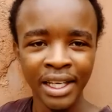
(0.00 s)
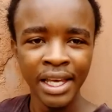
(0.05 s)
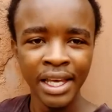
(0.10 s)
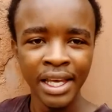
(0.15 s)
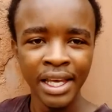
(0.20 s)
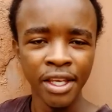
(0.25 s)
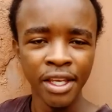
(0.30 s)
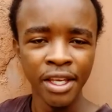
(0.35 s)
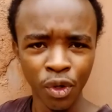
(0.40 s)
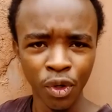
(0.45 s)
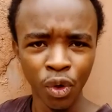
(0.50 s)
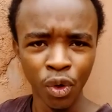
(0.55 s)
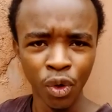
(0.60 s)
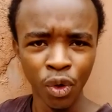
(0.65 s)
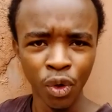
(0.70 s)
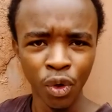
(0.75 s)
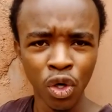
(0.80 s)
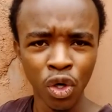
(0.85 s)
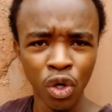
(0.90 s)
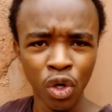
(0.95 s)
if you go to
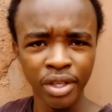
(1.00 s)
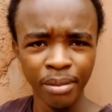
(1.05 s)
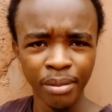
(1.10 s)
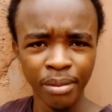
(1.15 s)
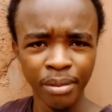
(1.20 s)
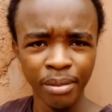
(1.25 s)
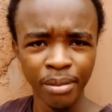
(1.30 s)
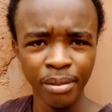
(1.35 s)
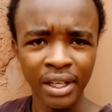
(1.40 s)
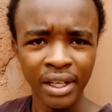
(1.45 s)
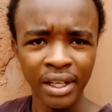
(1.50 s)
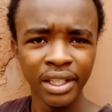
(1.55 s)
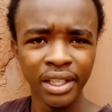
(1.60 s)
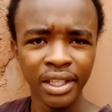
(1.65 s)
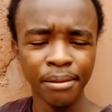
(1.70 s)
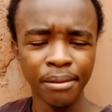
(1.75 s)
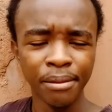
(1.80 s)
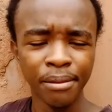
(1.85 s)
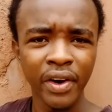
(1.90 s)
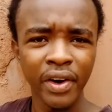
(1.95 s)
Kibera,
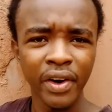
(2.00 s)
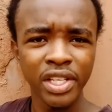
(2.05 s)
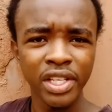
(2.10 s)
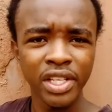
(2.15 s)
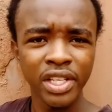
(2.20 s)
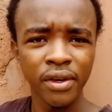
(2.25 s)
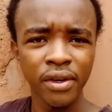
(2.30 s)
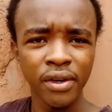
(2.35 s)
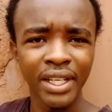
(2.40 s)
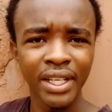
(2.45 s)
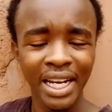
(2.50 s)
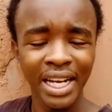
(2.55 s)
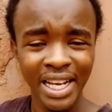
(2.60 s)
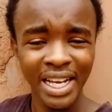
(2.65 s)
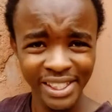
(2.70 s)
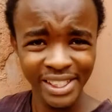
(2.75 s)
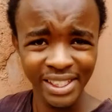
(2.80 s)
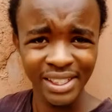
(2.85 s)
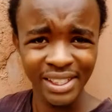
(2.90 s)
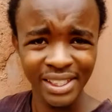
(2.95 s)
Kibera is one of the
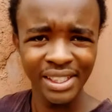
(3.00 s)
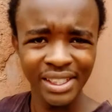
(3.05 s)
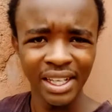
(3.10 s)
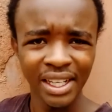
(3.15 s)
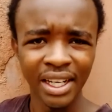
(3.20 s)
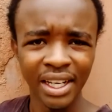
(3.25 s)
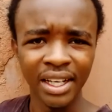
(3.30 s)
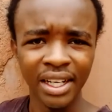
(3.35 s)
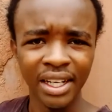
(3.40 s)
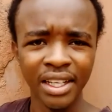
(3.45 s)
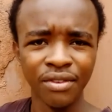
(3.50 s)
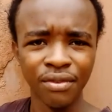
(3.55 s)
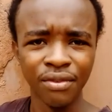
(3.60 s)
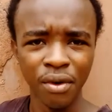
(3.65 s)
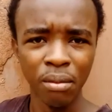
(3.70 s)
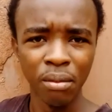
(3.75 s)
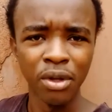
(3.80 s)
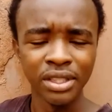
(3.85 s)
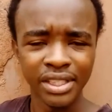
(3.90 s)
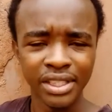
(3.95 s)
largest
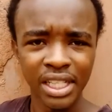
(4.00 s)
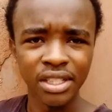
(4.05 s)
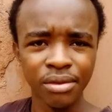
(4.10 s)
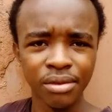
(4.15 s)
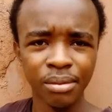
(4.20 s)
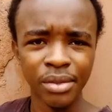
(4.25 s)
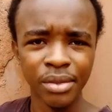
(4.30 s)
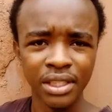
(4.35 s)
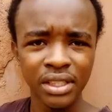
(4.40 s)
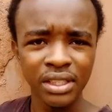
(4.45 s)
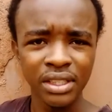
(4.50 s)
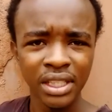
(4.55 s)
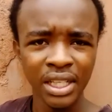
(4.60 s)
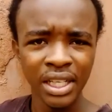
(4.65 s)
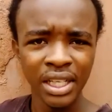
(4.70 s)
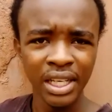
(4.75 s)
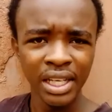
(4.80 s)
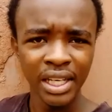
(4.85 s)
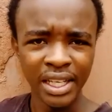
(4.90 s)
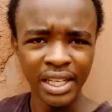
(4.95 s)
informal settlements
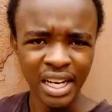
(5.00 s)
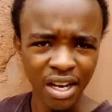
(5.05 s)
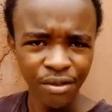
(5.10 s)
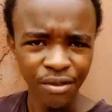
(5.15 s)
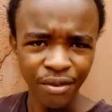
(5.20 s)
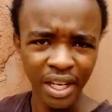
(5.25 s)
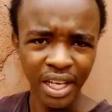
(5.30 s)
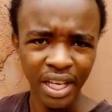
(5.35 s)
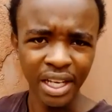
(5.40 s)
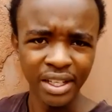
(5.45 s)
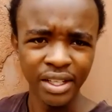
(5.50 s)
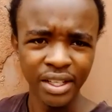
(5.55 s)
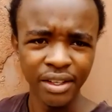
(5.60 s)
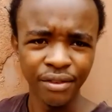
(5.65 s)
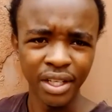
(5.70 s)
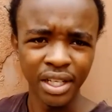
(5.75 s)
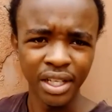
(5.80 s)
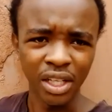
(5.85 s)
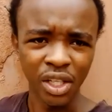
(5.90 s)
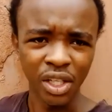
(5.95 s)
in Africa and even
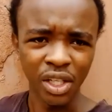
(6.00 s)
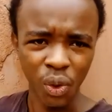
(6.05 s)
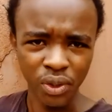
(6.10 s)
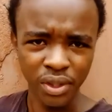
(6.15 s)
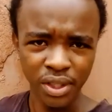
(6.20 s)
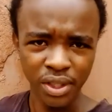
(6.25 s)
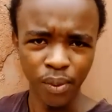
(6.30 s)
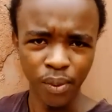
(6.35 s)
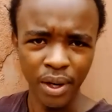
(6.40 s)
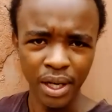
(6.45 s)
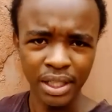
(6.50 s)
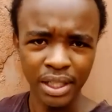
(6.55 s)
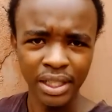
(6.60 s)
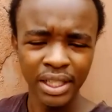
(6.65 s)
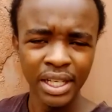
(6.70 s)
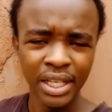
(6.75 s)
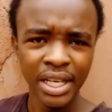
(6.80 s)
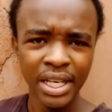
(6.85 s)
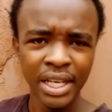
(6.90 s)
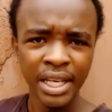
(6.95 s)
across the world.
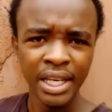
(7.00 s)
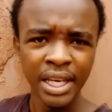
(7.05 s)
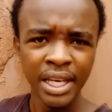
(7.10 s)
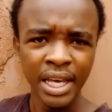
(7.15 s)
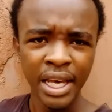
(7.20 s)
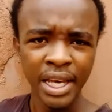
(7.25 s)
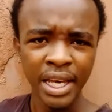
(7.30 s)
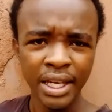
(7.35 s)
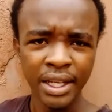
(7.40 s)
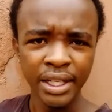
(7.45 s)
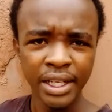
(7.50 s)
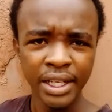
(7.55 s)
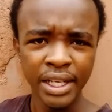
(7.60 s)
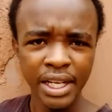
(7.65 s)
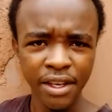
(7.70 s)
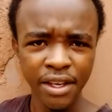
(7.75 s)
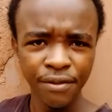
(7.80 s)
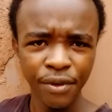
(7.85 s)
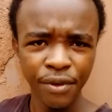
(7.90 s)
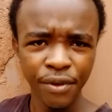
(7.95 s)
And
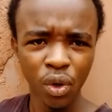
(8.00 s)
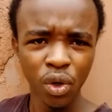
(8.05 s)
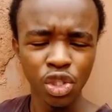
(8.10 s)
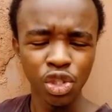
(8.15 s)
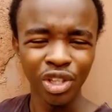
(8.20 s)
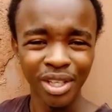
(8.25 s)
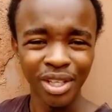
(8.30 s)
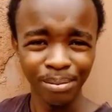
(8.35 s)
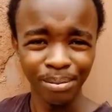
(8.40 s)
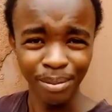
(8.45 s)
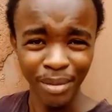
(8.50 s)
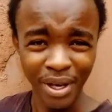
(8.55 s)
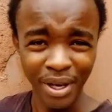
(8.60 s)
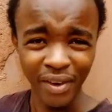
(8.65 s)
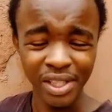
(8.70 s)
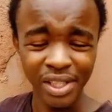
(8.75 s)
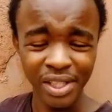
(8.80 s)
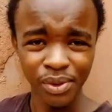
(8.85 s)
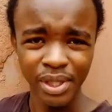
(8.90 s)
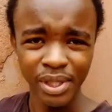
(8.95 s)
if you go to Kibera
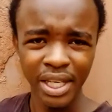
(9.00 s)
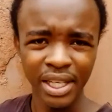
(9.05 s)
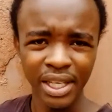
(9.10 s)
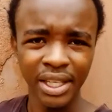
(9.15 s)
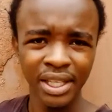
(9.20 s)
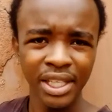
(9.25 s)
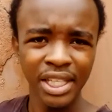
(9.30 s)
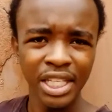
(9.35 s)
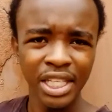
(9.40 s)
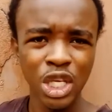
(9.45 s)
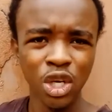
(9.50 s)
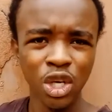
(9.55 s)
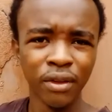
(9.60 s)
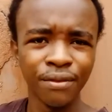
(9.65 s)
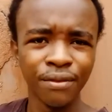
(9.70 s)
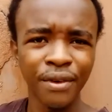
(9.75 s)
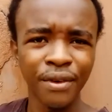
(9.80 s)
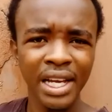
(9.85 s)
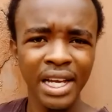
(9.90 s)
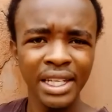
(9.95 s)
today, you'll
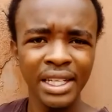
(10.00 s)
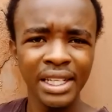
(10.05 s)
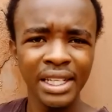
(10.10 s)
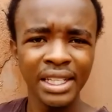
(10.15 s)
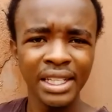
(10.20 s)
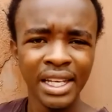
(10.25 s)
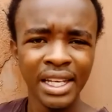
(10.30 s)
find